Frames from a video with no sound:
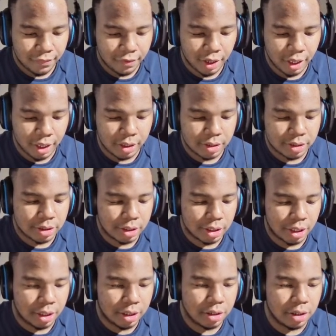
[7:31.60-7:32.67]
He'll be spotted.
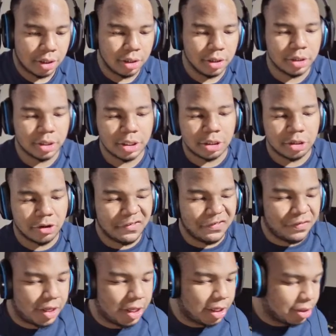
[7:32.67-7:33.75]
Like, literally, your
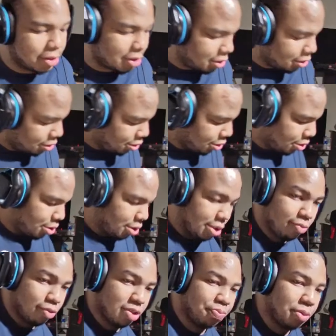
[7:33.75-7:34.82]
face
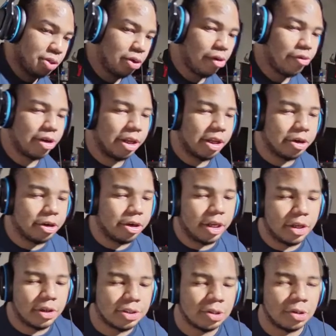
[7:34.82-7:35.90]
was put on the
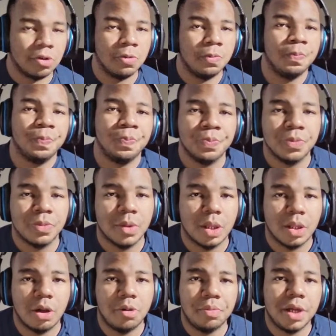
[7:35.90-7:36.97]
internet, so
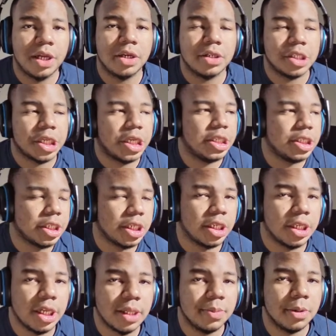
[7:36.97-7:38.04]
no matter changing the
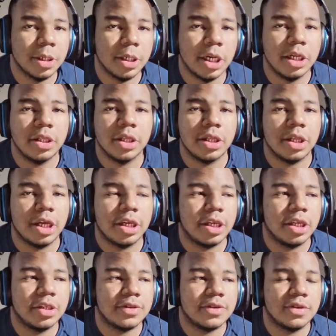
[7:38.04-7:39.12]
name or nothing, like,
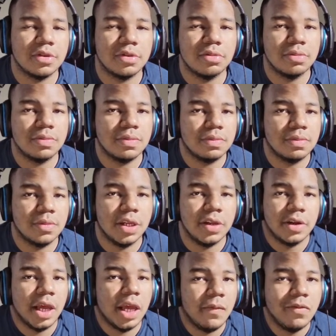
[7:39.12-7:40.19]
it's
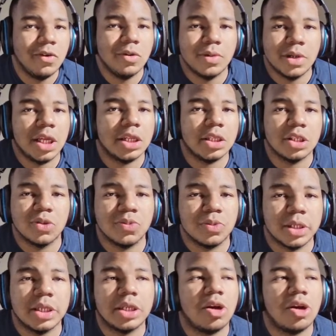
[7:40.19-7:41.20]
inevitable at this point.